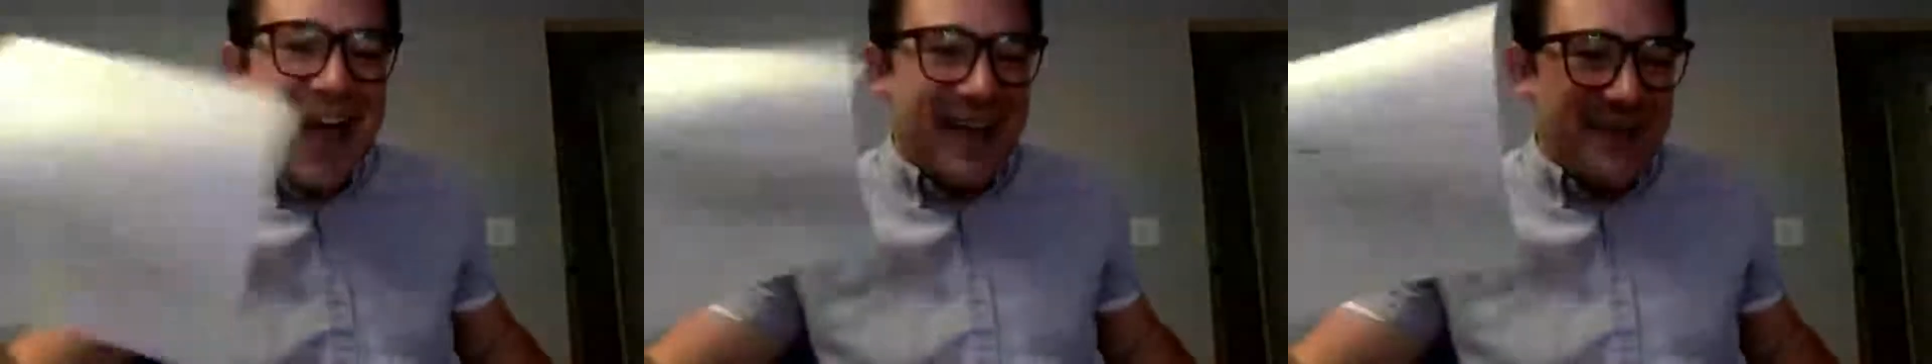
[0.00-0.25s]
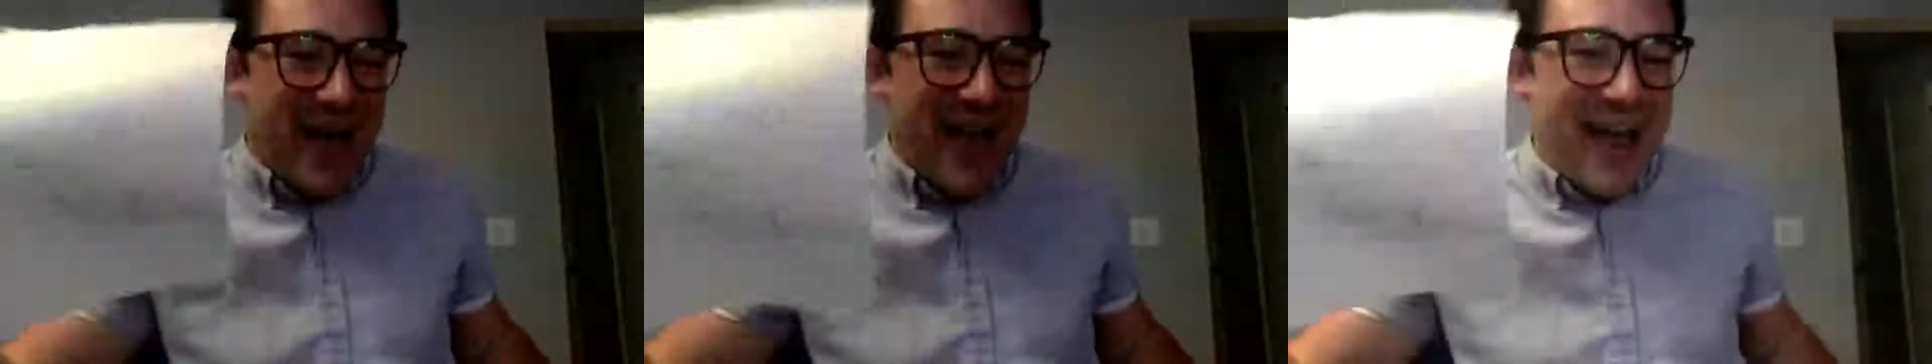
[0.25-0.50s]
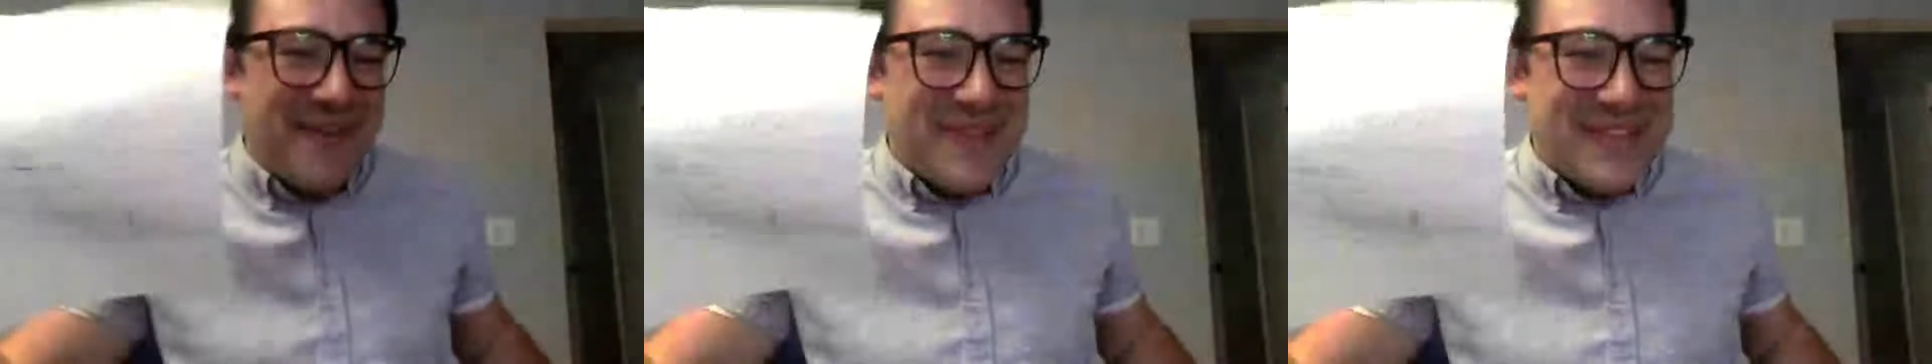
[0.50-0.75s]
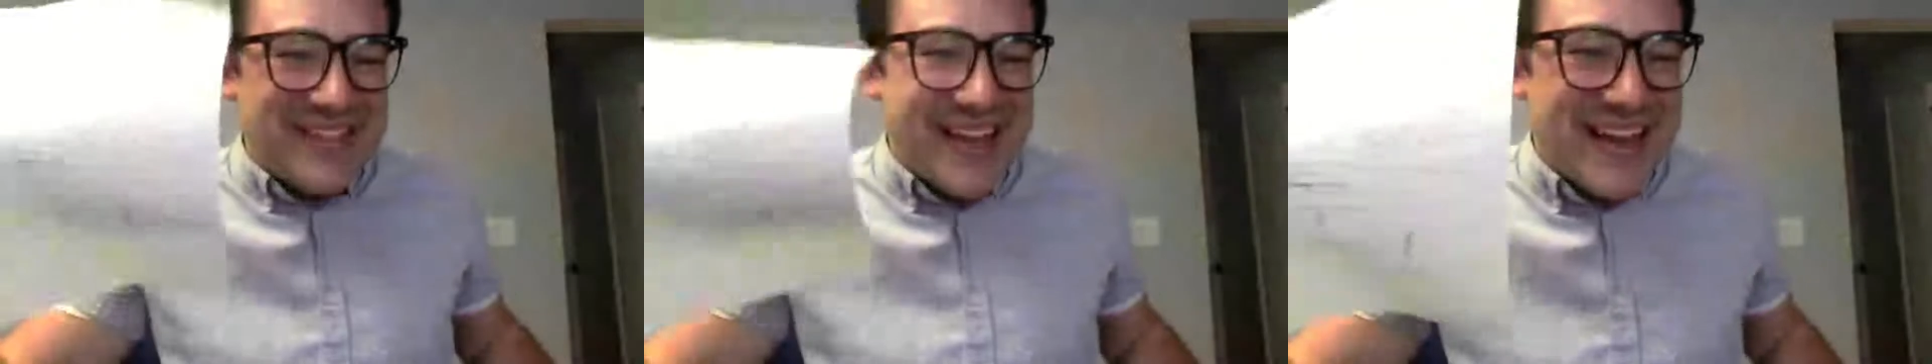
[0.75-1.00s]
I have
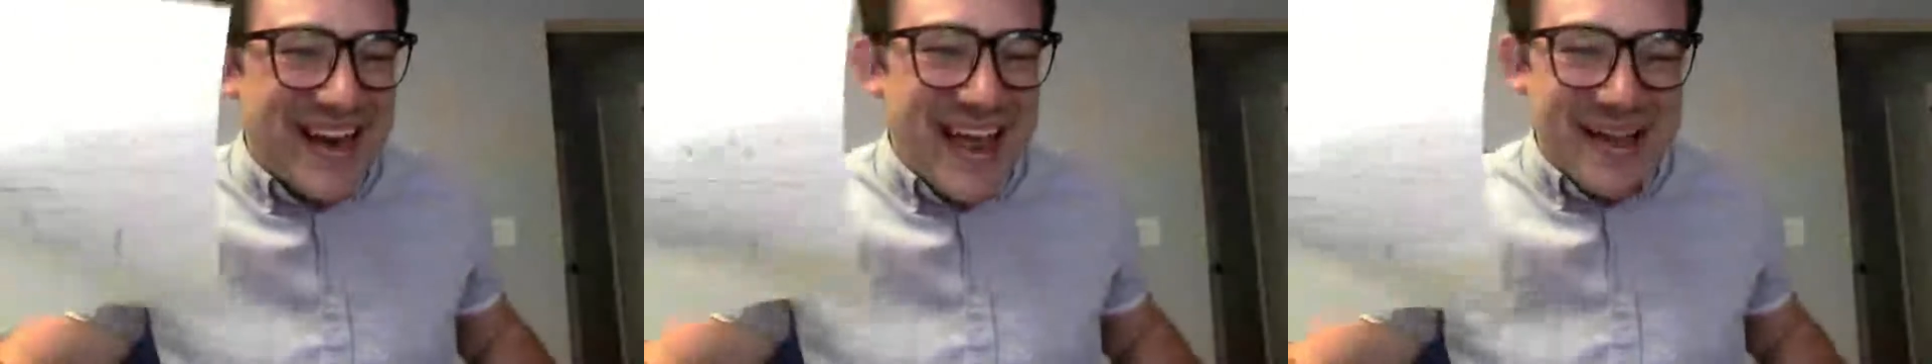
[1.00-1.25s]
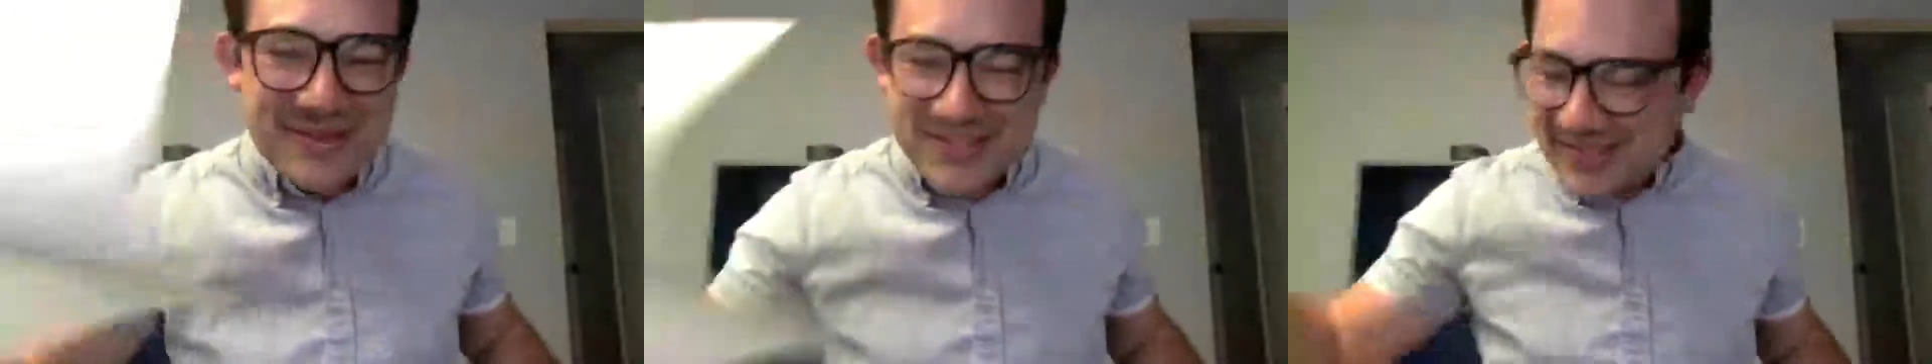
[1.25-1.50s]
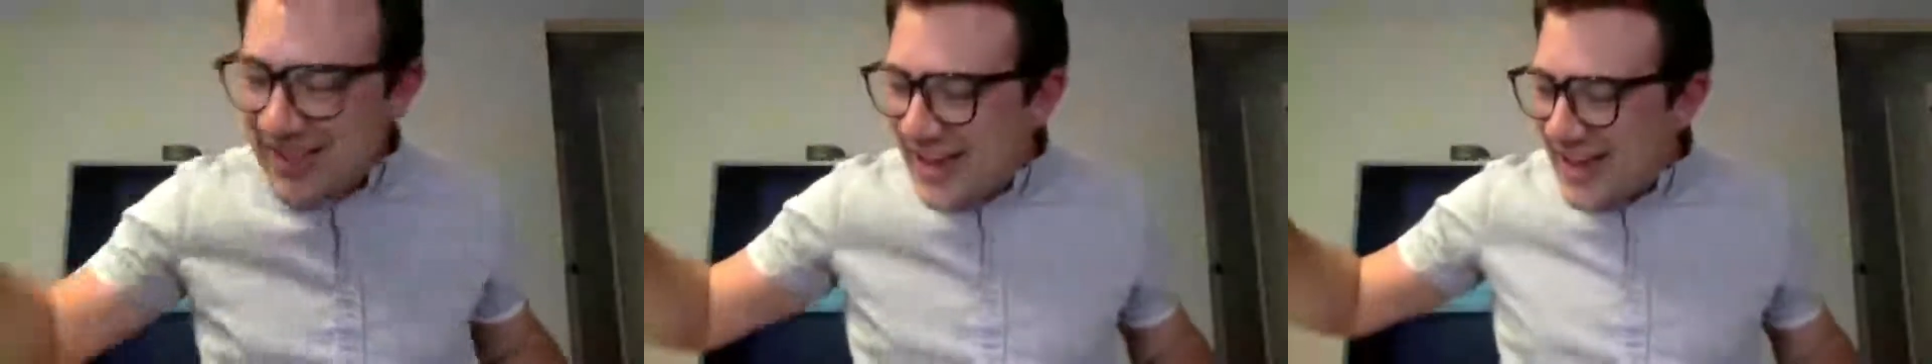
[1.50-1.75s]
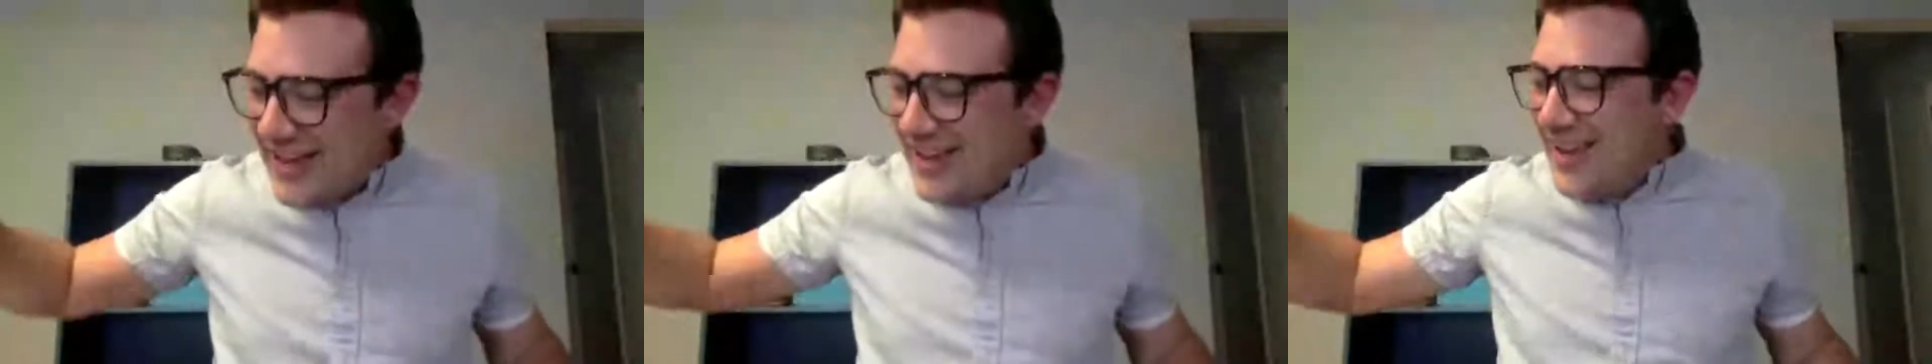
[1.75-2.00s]
this in a
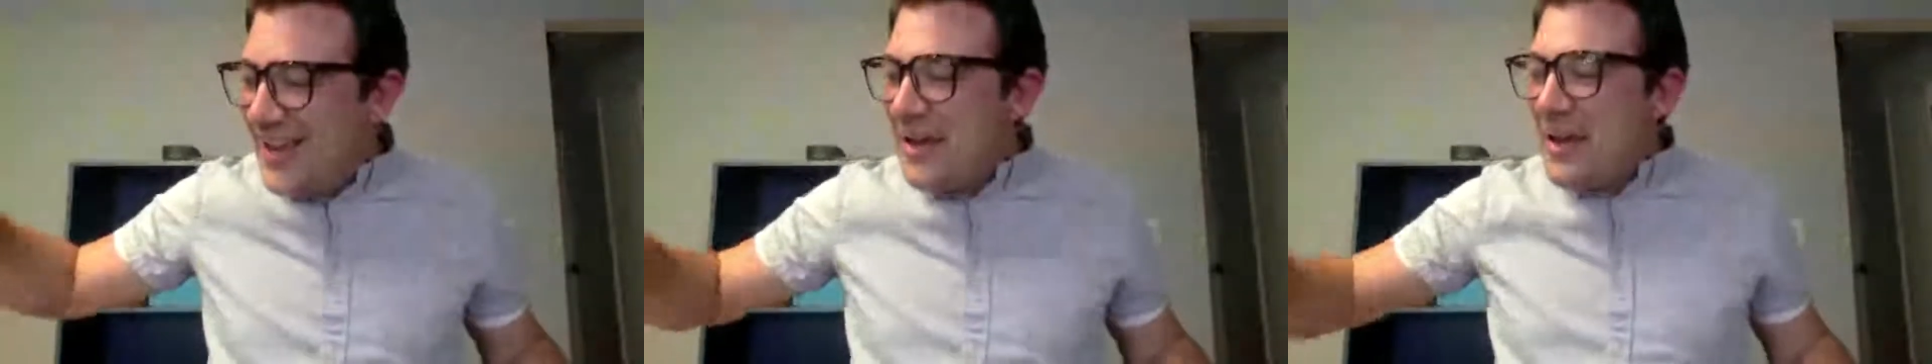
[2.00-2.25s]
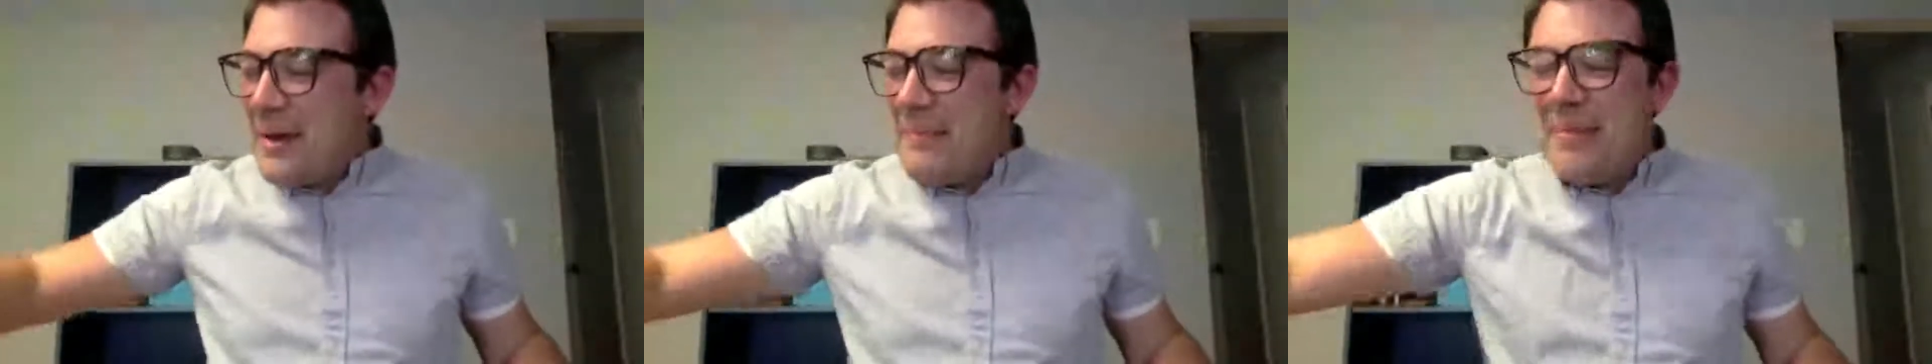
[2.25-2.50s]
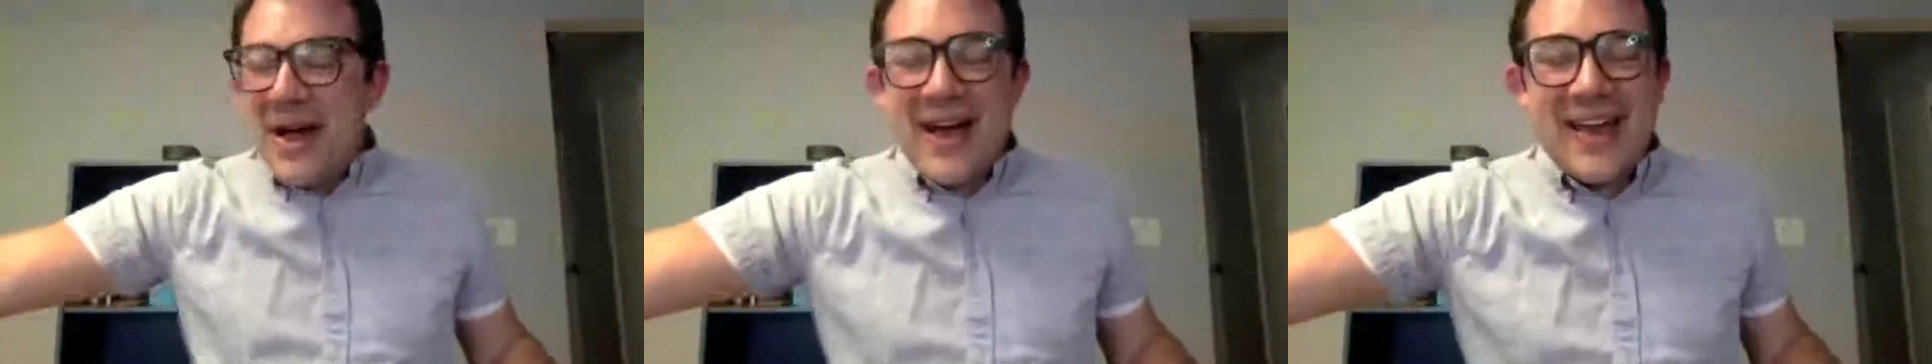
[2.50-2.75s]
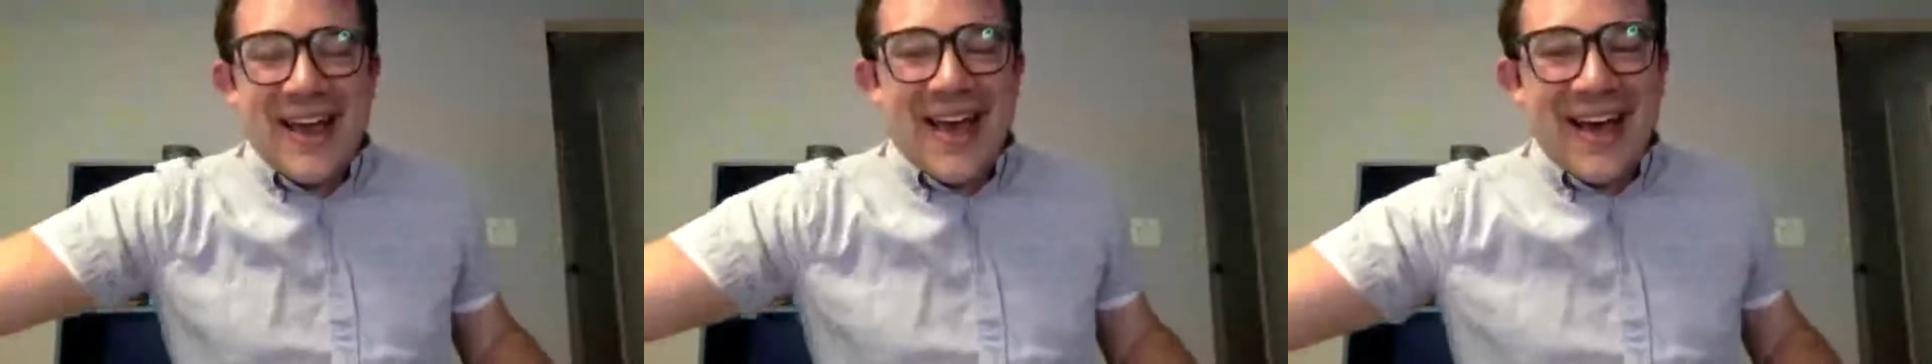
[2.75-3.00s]
slide,
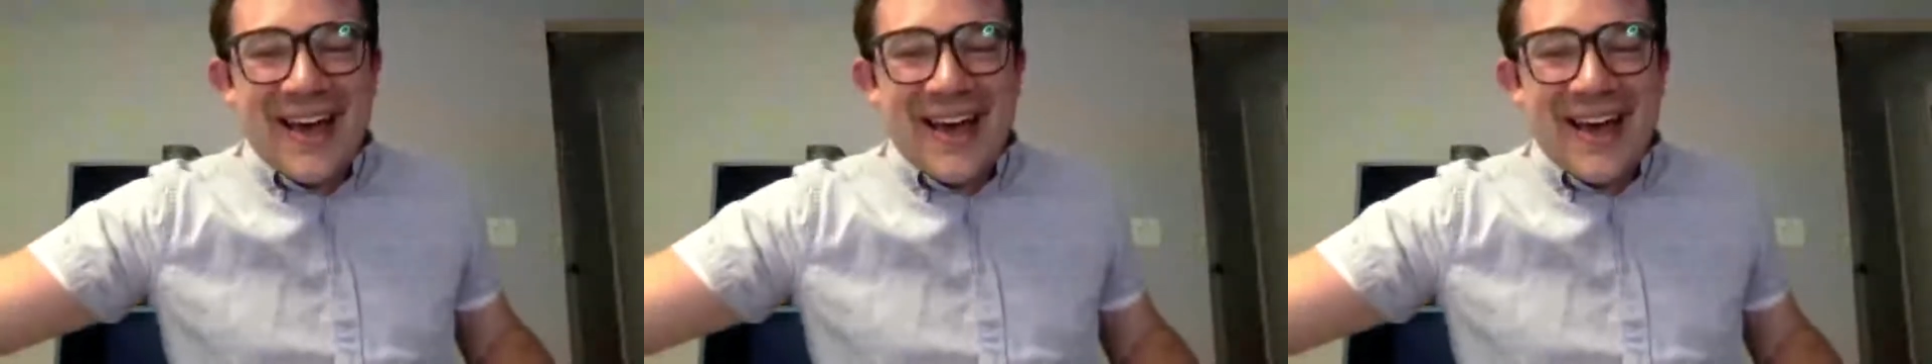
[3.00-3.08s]
but